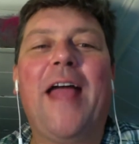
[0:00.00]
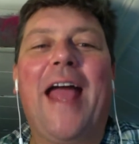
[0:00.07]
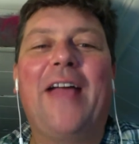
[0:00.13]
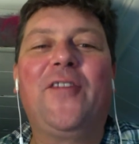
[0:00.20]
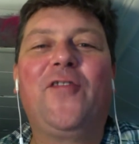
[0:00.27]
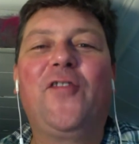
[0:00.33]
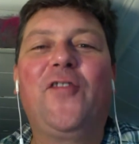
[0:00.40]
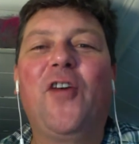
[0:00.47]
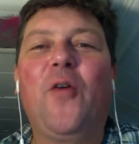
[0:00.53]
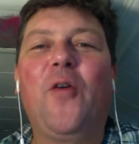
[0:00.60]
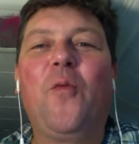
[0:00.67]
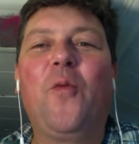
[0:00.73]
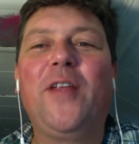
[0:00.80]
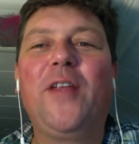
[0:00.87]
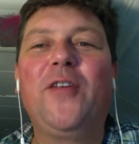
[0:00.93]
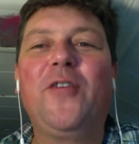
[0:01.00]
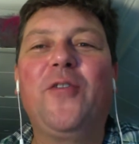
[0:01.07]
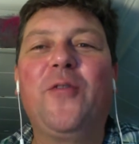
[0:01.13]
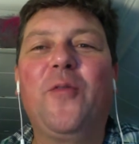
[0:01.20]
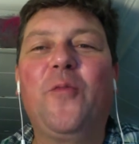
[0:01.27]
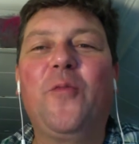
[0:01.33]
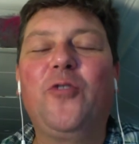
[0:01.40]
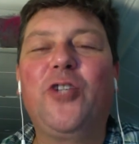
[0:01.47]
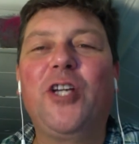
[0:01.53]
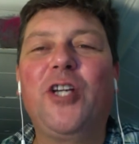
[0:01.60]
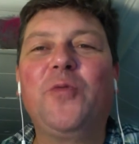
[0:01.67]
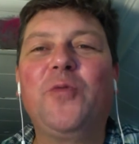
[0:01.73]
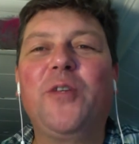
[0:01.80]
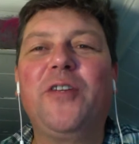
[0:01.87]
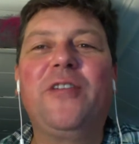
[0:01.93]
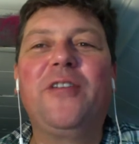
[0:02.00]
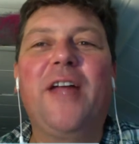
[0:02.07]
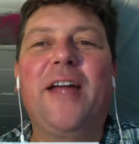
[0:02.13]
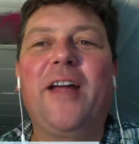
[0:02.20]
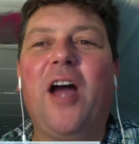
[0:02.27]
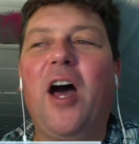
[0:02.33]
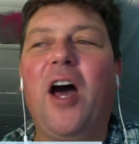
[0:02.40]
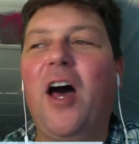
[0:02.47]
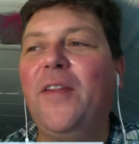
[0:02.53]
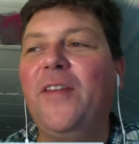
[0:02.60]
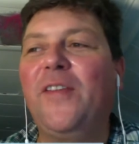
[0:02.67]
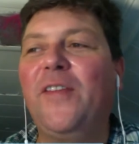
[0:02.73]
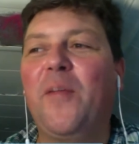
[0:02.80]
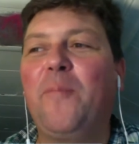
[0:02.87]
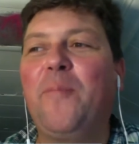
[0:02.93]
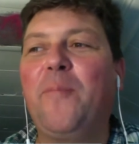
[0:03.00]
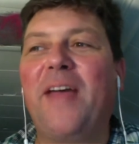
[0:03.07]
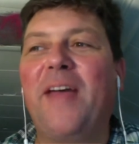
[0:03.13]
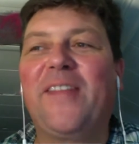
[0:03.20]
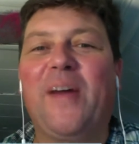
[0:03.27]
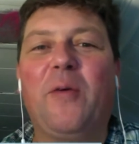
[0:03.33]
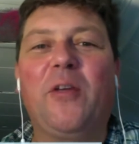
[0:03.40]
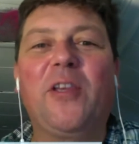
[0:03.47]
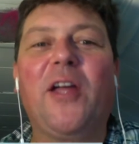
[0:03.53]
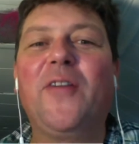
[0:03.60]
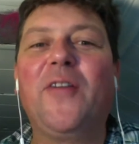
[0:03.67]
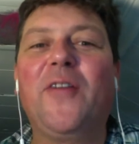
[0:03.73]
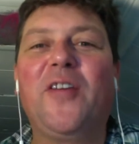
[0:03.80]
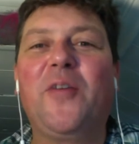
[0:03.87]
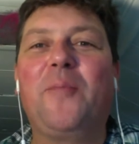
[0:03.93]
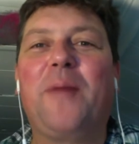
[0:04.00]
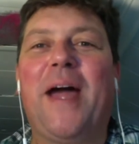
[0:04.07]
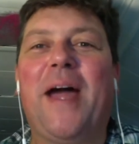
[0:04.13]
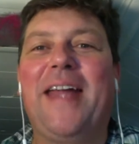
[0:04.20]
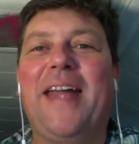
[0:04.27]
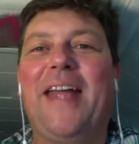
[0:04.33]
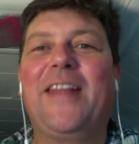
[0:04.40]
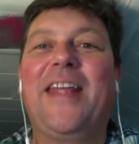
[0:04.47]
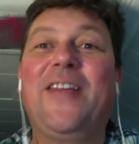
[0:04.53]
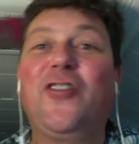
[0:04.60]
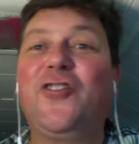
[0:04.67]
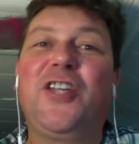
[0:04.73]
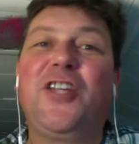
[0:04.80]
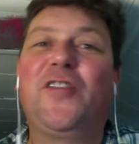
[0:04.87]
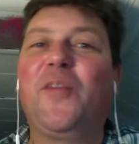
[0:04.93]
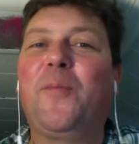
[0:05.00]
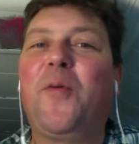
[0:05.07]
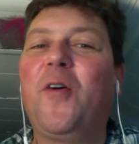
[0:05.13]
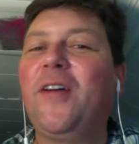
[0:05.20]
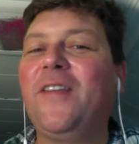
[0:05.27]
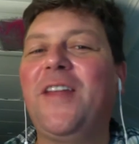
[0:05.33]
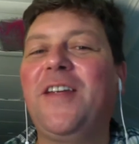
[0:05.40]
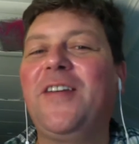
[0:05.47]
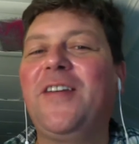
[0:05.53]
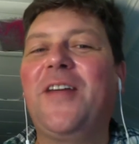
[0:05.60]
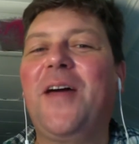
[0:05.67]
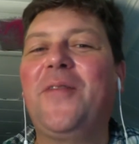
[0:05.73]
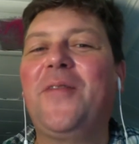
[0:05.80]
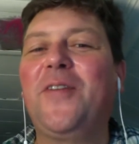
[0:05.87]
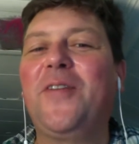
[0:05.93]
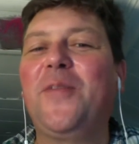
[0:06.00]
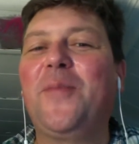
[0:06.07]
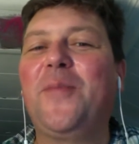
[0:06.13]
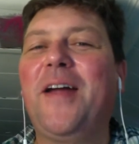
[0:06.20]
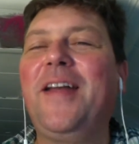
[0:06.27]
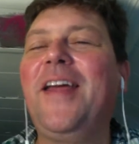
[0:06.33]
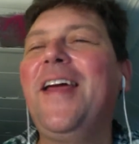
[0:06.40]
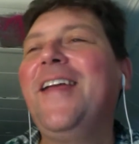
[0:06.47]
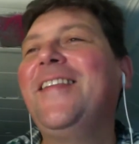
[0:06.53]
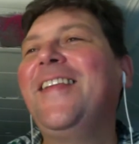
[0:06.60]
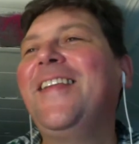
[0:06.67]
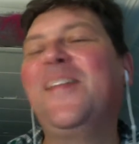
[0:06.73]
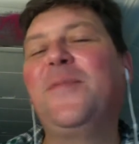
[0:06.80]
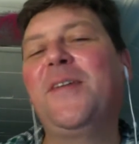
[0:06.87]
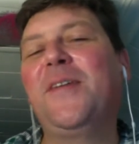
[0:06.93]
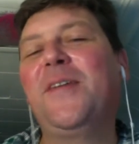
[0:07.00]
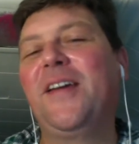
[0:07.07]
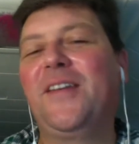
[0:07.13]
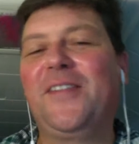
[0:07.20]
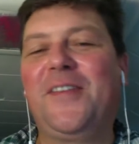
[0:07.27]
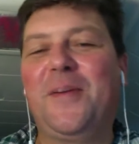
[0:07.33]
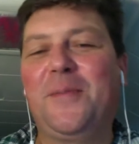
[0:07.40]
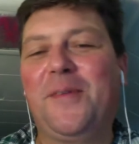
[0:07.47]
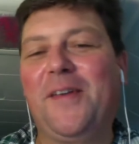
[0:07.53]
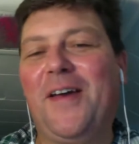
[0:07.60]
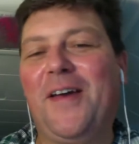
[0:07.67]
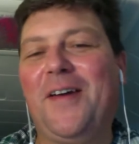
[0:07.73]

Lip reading: And so when you're like, oh, this is the best, I would love another bite, and then you're disappointed that you don't have another bite, then something else comes out.